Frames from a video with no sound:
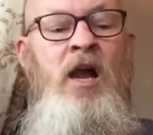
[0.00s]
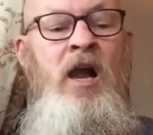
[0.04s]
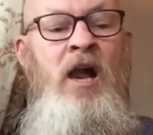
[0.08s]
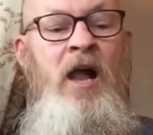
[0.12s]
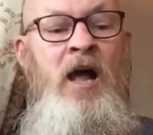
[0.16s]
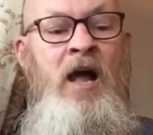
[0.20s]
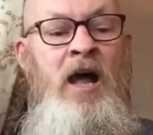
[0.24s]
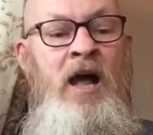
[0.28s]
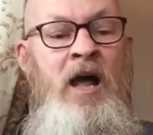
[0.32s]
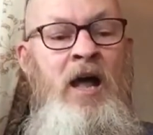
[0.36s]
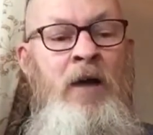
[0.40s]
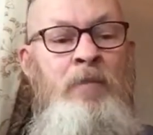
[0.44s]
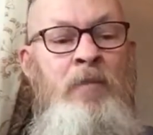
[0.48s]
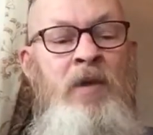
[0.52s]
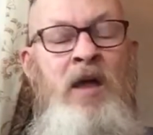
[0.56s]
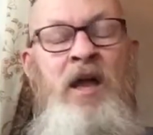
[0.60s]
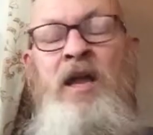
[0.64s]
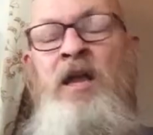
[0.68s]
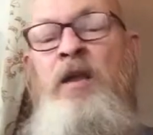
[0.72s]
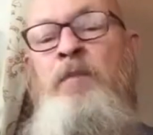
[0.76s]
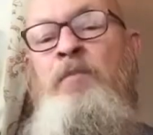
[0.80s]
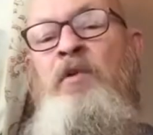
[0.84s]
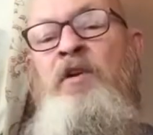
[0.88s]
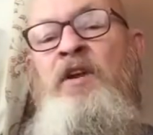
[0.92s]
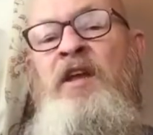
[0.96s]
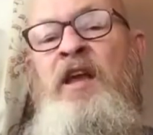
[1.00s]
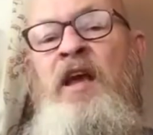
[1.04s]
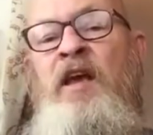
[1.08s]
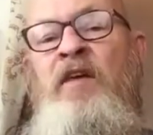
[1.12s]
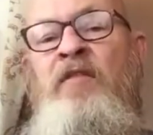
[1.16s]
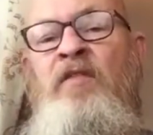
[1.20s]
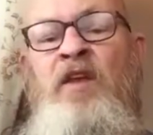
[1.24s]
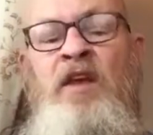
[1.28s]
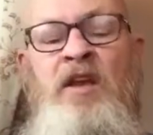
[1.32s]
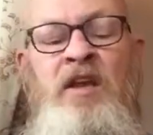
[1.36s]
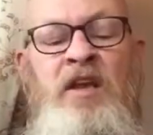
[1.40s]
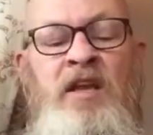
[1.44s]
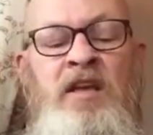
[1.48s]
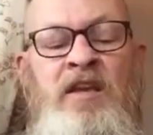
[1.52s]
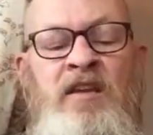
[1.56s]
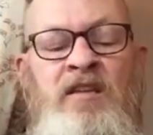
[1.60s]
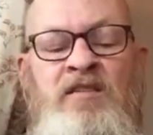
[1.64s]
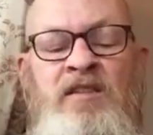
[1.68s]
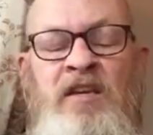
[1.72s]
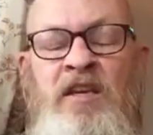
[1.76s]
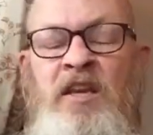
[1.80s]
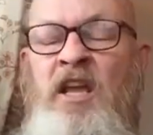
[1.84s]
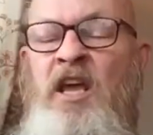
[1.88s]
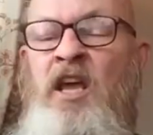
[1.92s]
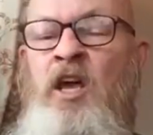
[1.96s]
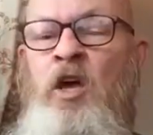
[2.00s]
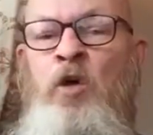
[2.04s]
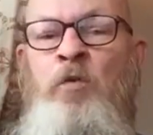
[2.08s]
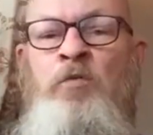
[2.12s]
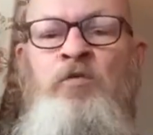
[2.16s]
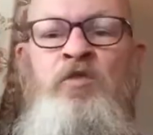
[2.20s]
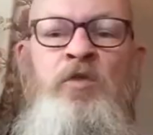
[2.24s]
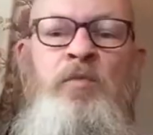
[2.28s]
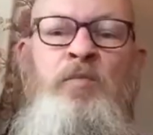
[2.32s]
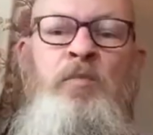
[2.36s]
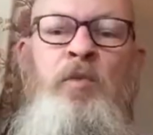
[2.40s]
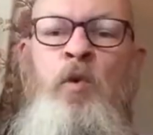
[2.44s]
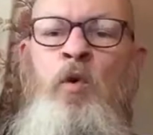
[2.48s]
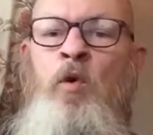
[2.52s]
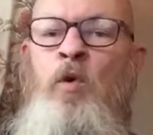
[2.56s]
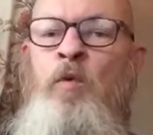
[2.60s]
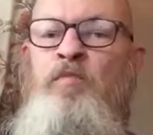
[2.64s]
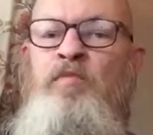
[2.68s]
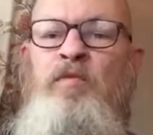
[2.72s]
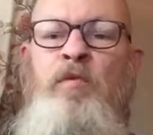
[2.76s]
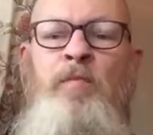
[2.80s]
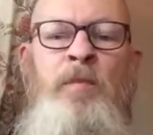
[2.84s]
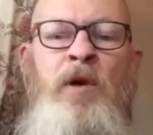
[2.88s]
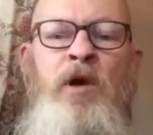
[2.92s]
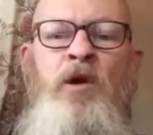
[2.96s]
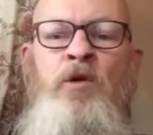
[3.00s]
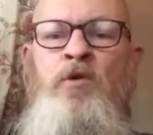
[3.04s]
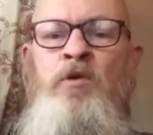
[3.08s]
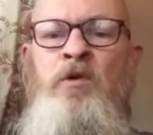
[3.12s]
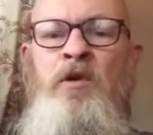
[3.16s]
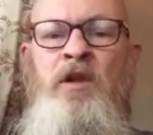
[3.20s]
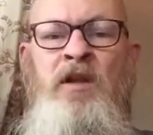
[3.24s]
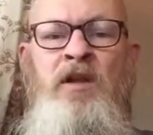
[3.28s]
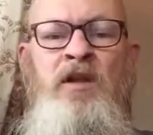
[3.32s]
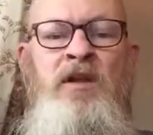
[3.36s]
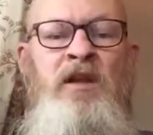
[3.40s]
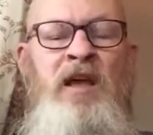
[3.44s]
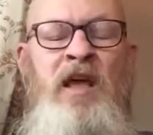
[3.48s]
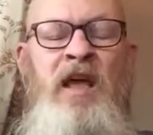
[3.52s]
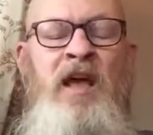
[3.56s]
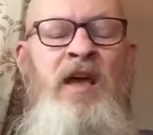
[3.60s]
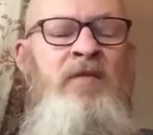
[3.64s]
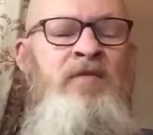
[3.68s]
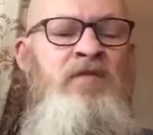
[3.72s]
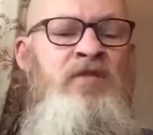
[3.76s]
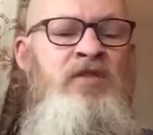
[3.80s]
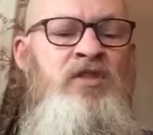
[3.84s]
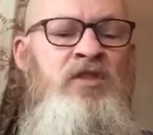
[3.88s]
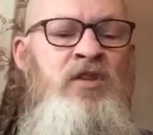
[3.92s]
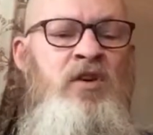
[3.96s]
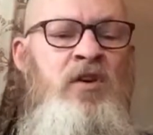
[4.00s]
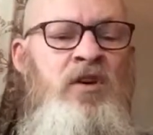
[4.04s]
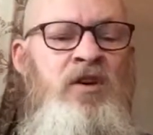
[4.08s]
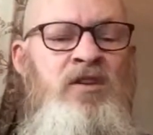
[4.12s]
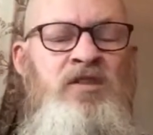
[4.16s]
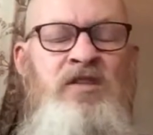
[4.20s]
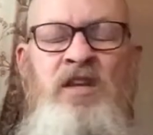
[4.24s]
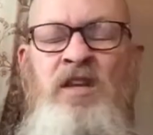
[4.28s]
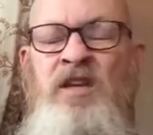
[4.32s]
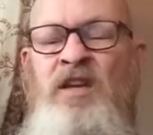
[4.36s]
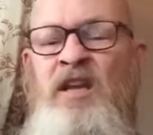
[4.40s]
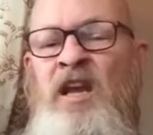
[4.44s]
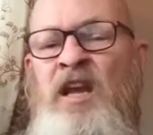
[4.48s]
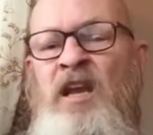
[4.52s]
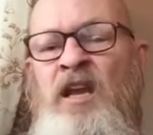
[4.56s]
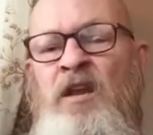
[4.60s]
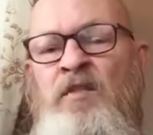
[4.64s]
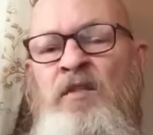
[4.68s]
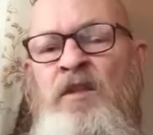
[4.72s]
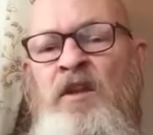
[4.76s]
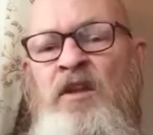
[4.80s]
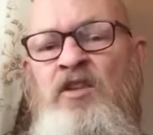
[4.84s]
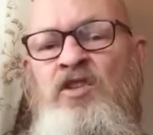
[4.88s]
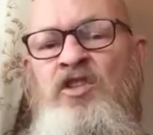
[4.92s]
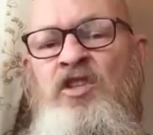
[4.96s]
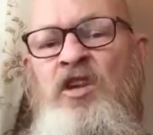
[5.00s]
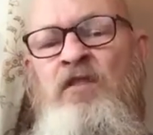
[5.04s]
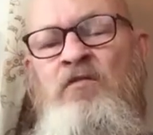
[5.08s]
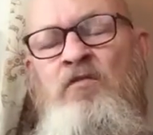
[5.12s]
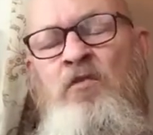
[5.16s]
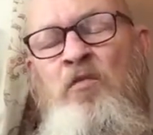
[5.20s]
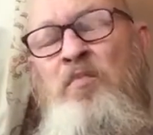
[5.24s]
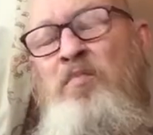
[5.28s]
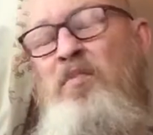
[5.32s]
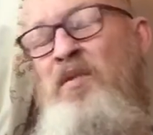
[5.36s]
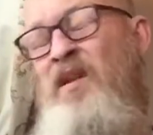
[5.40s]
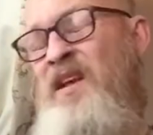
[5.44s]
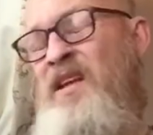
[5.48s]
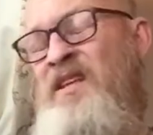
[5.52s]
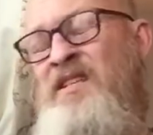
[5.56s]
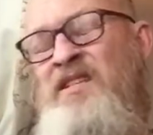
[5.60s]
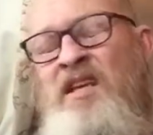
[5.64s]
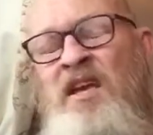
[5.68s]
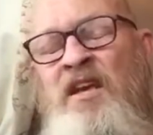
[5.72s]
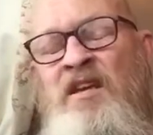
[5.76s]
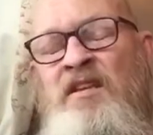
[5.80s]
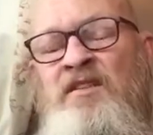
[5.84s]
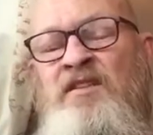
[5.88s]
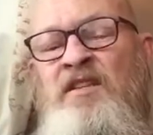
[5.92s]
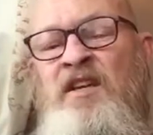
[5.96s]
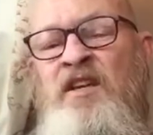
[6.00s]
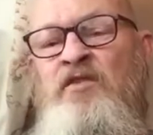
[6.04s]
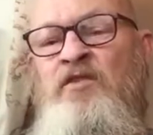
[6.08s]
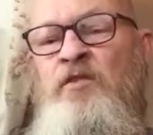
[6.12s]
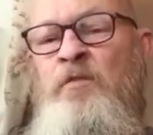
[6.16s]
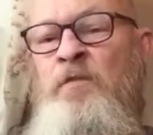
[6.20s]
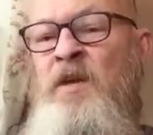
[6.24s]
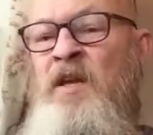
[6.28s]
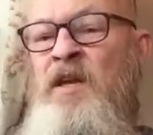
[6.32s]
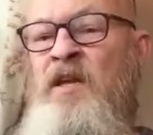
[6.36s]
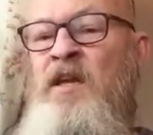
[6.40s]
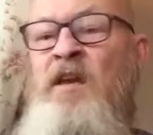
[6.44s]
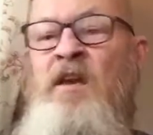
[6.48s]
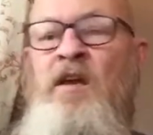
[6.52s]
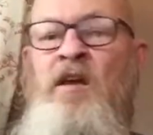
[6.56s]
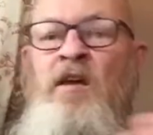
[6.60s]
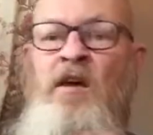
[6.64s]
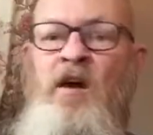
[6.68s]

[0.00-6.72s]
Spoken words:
Anybody out there needs any help, support, promoting, advertising, anything in general, please get in touch with me.